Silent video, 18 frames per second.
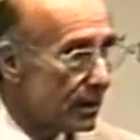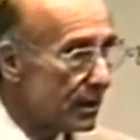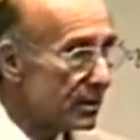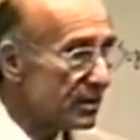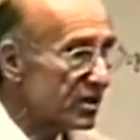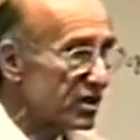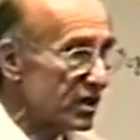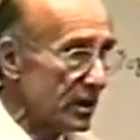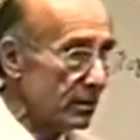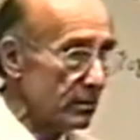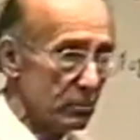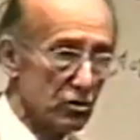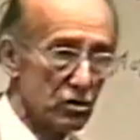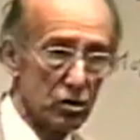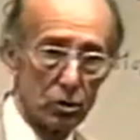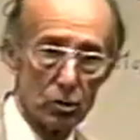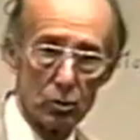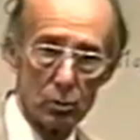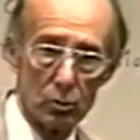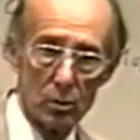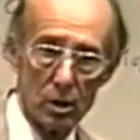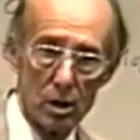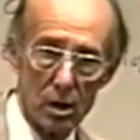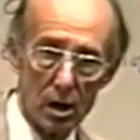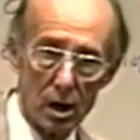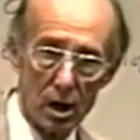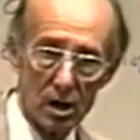seem to
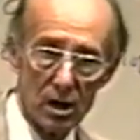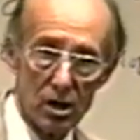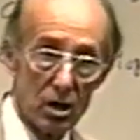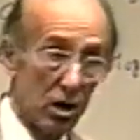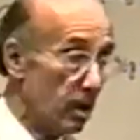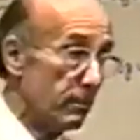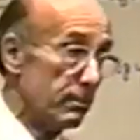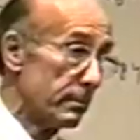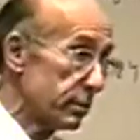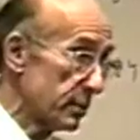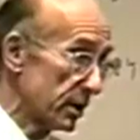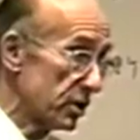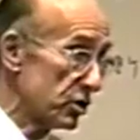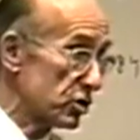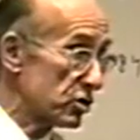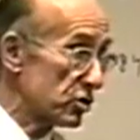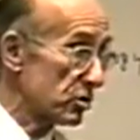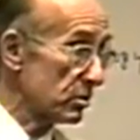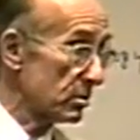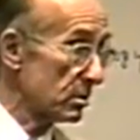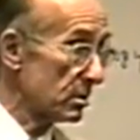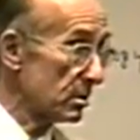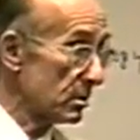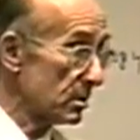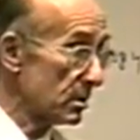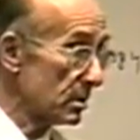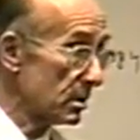accomplish
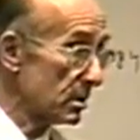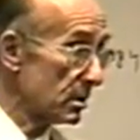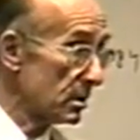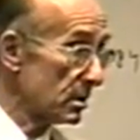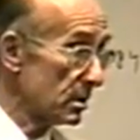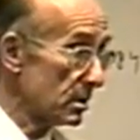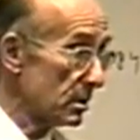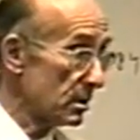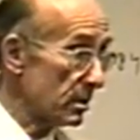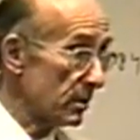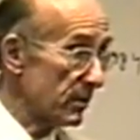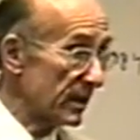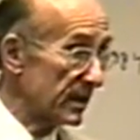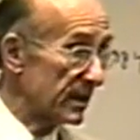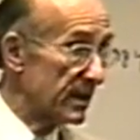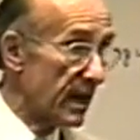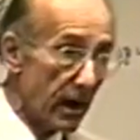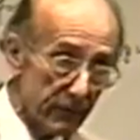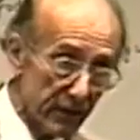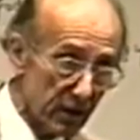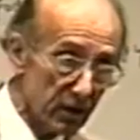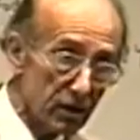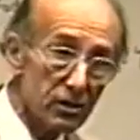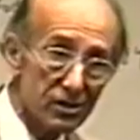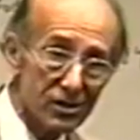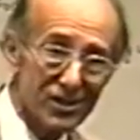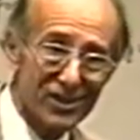the
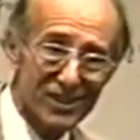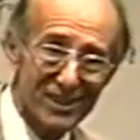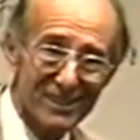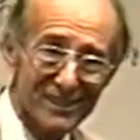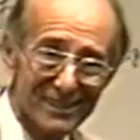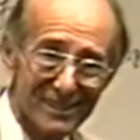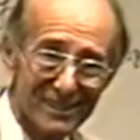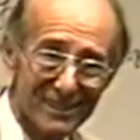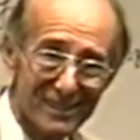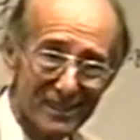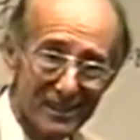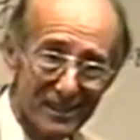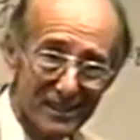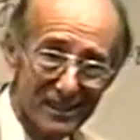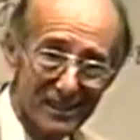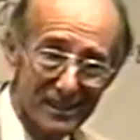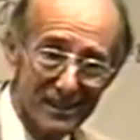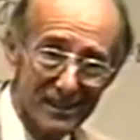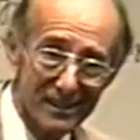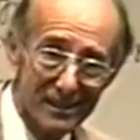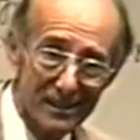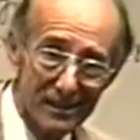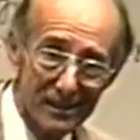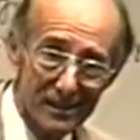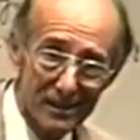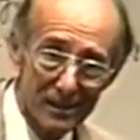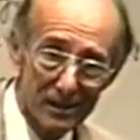governance
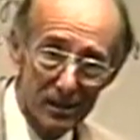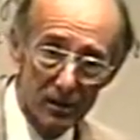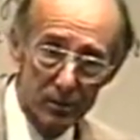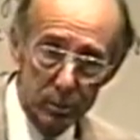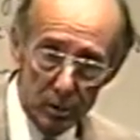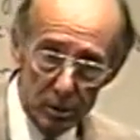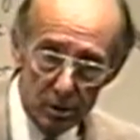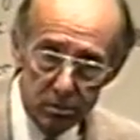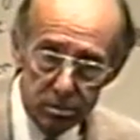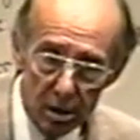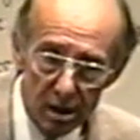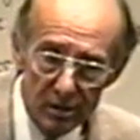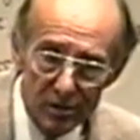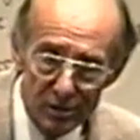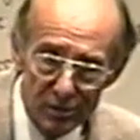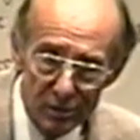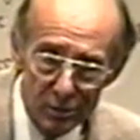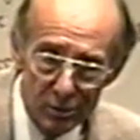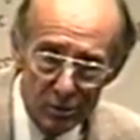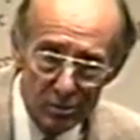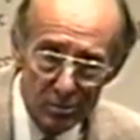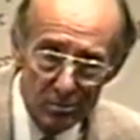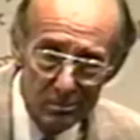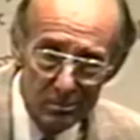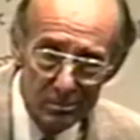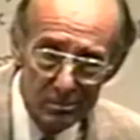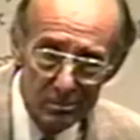of world processes.
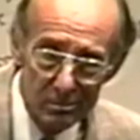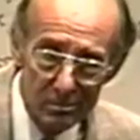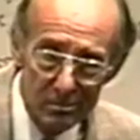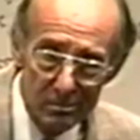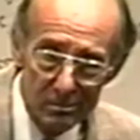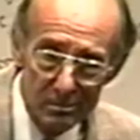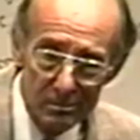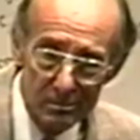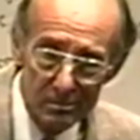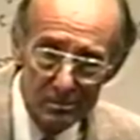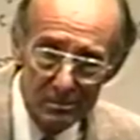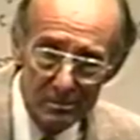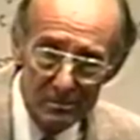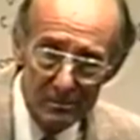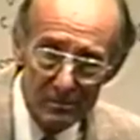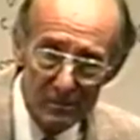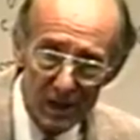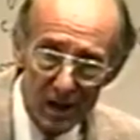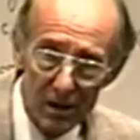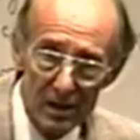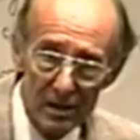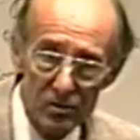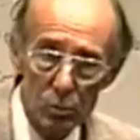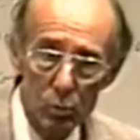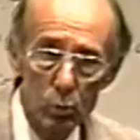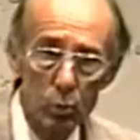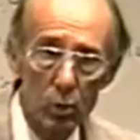Now,
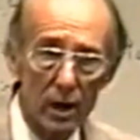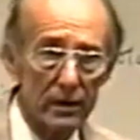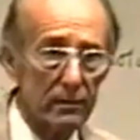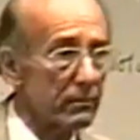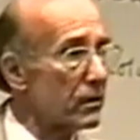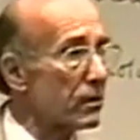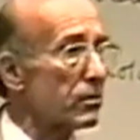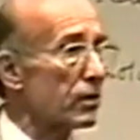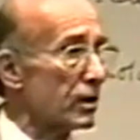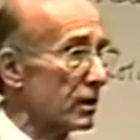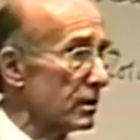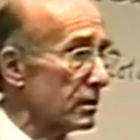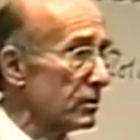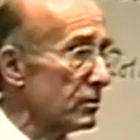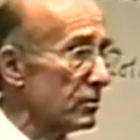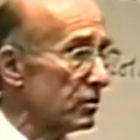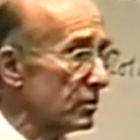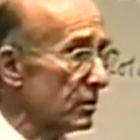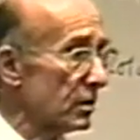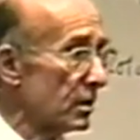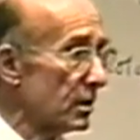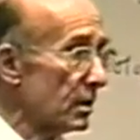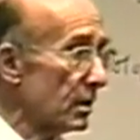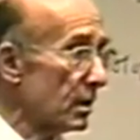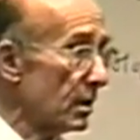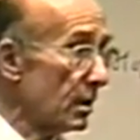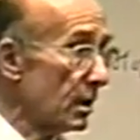that's one of the things
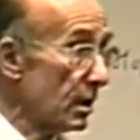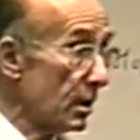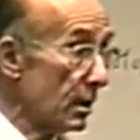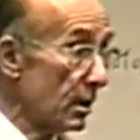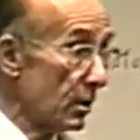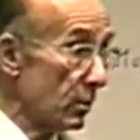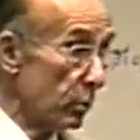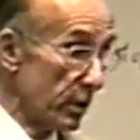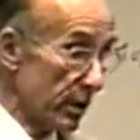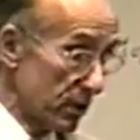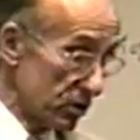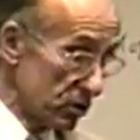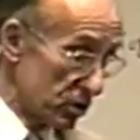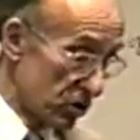which,